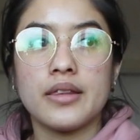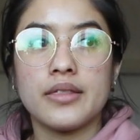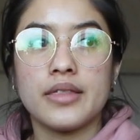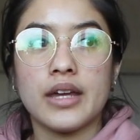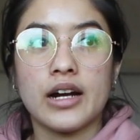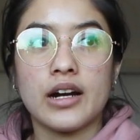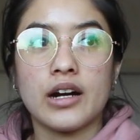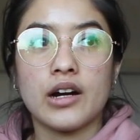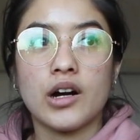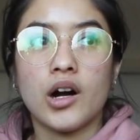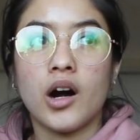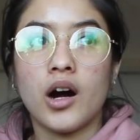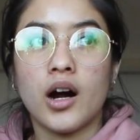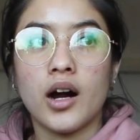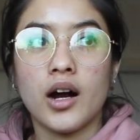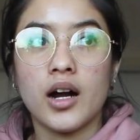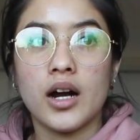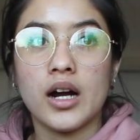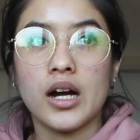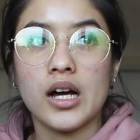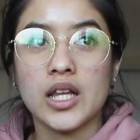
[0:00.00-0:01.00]
there
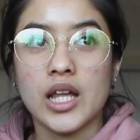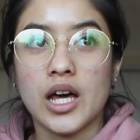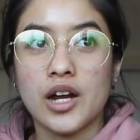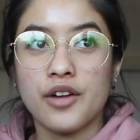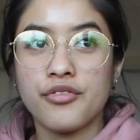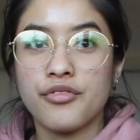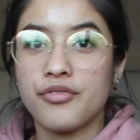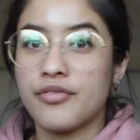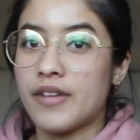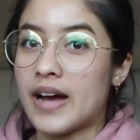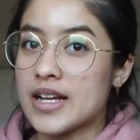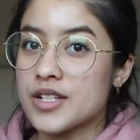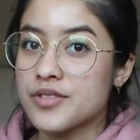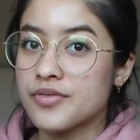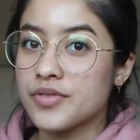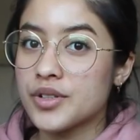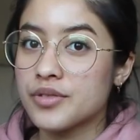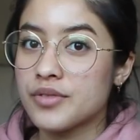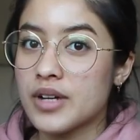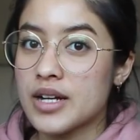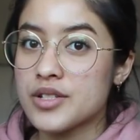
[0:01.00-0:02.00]
are a lot of fast
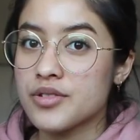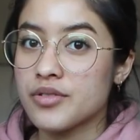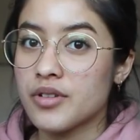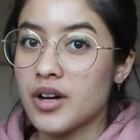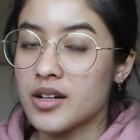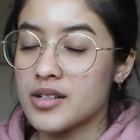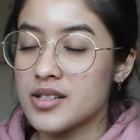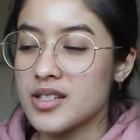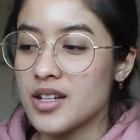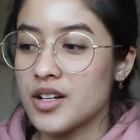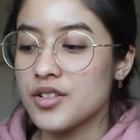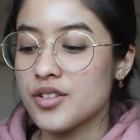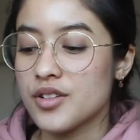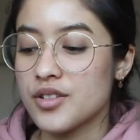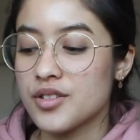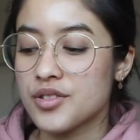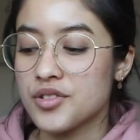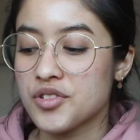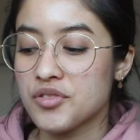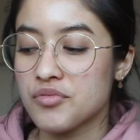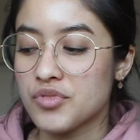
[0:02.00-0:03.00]
food restaurants and
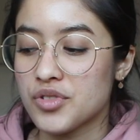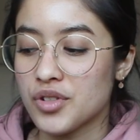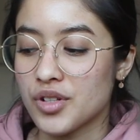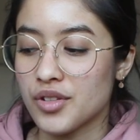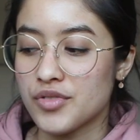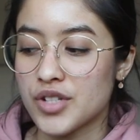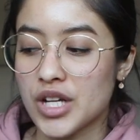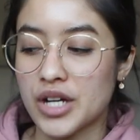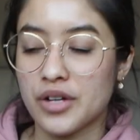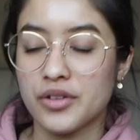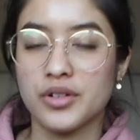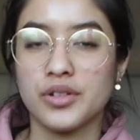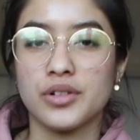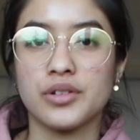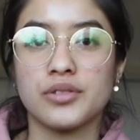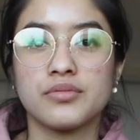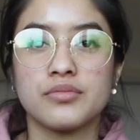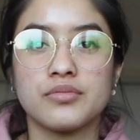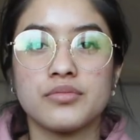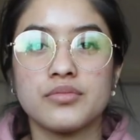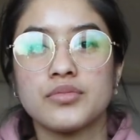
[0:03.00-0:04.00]
just sort of
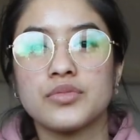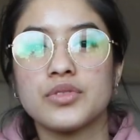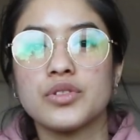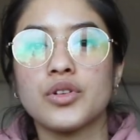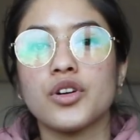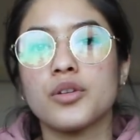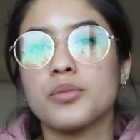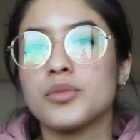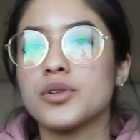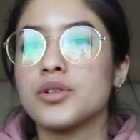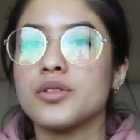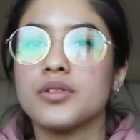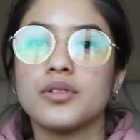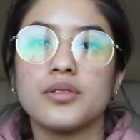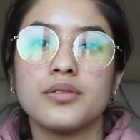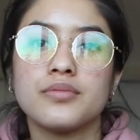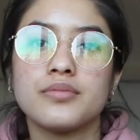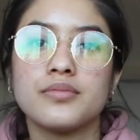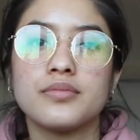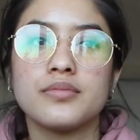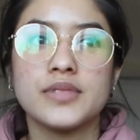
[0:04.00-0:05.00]
general normal
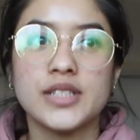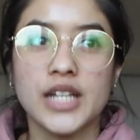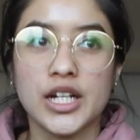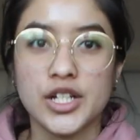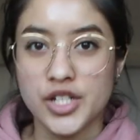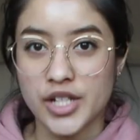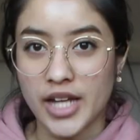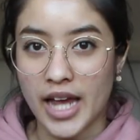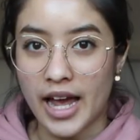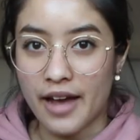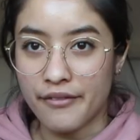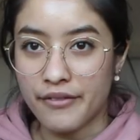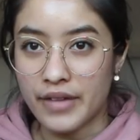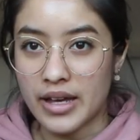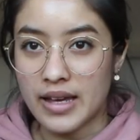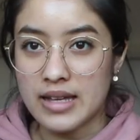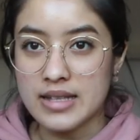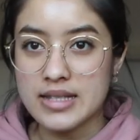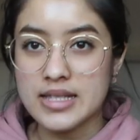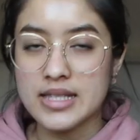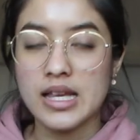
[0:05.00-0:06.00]
Dutch
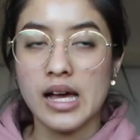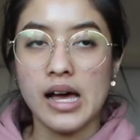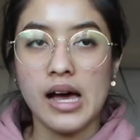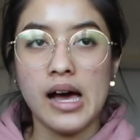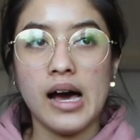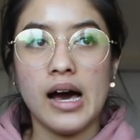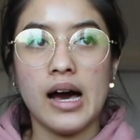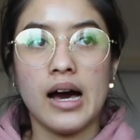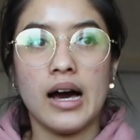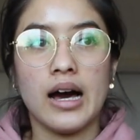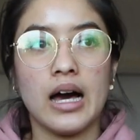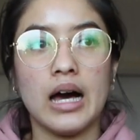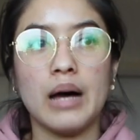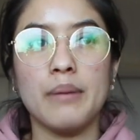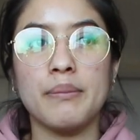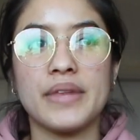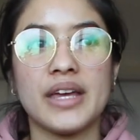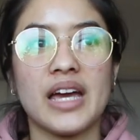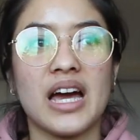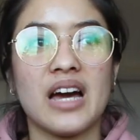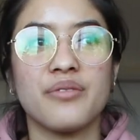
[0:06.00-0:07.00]
cafes.
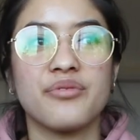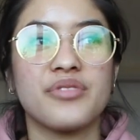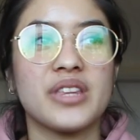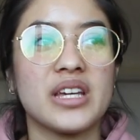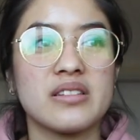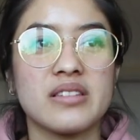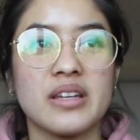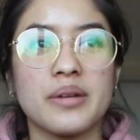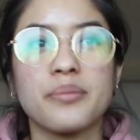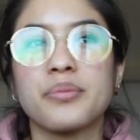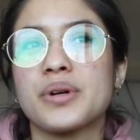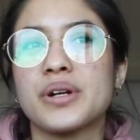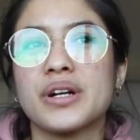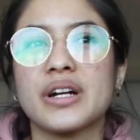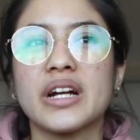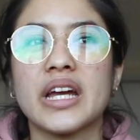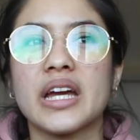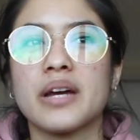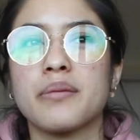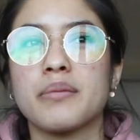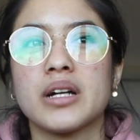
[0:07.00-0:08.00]
Um, they have things like
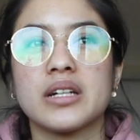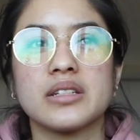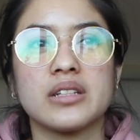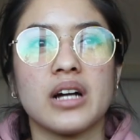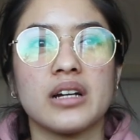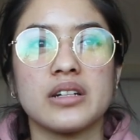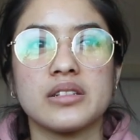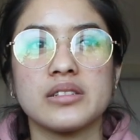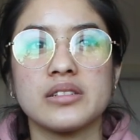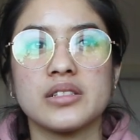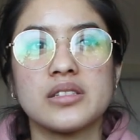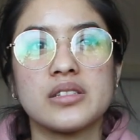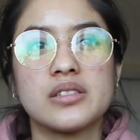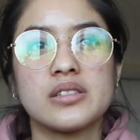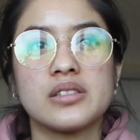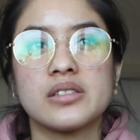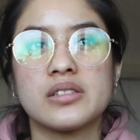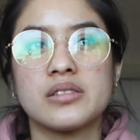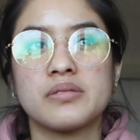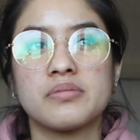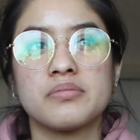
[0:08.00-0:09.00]
Burger King,
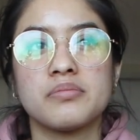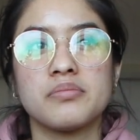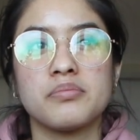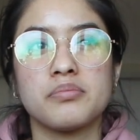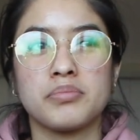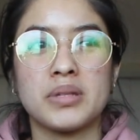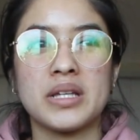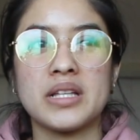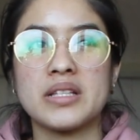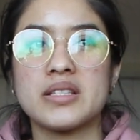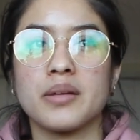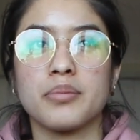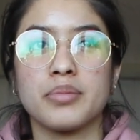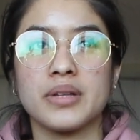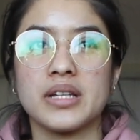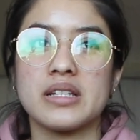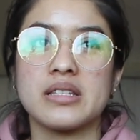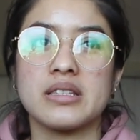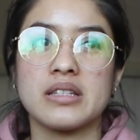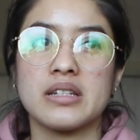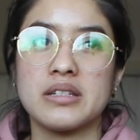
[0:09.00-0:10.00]
McDonald's, pizza
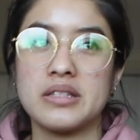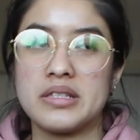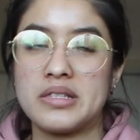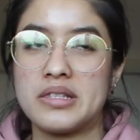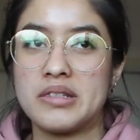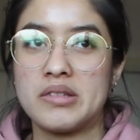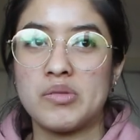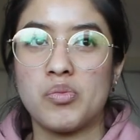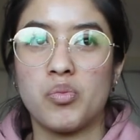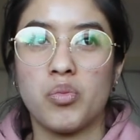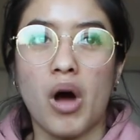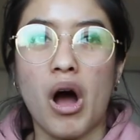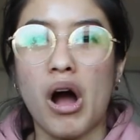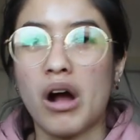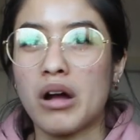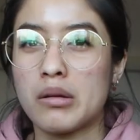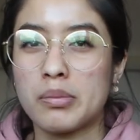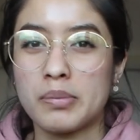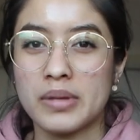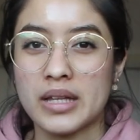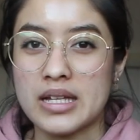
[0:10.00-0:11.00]
places,
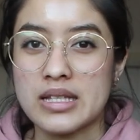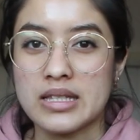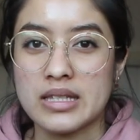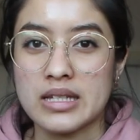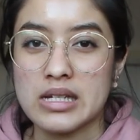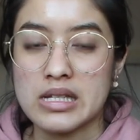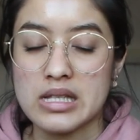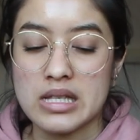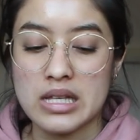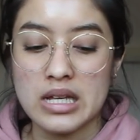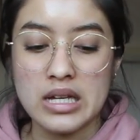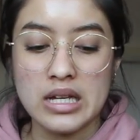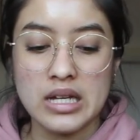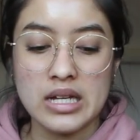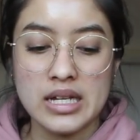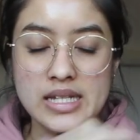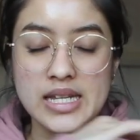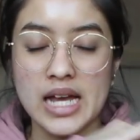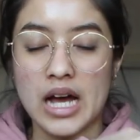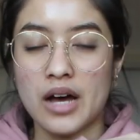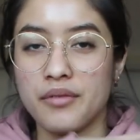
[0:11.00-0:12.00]
wok places.
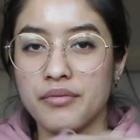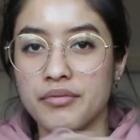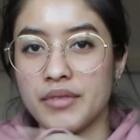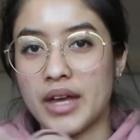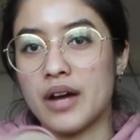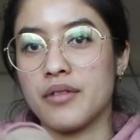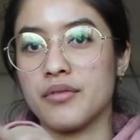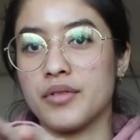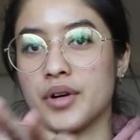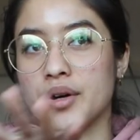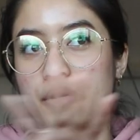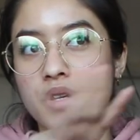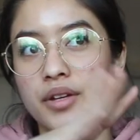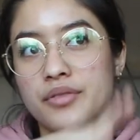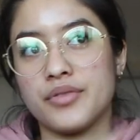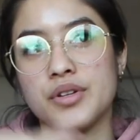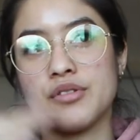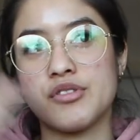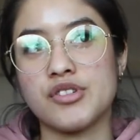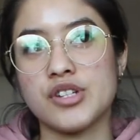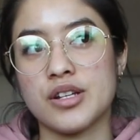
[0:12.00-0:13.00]
Down that road
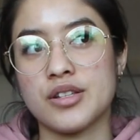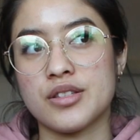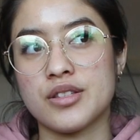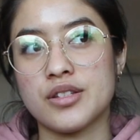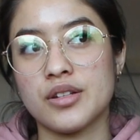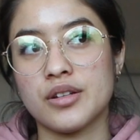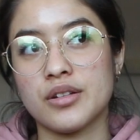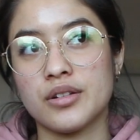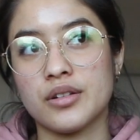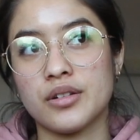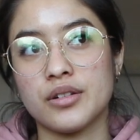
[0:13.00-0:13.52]
if you just